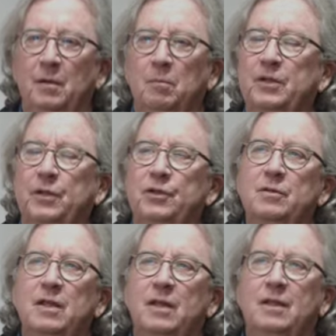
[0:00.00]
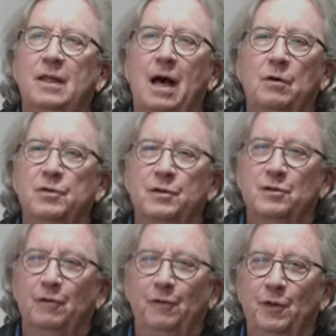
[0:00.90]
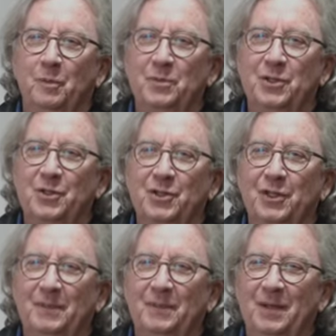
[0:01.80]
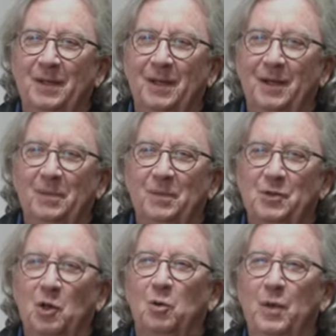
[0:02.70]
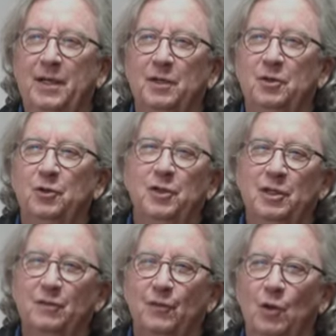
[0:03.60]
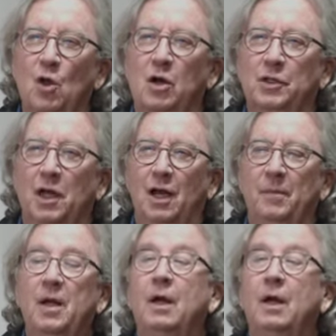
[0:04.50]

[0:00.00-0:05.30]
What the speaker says: But there's thousands of films to see, so we could do this for a long time.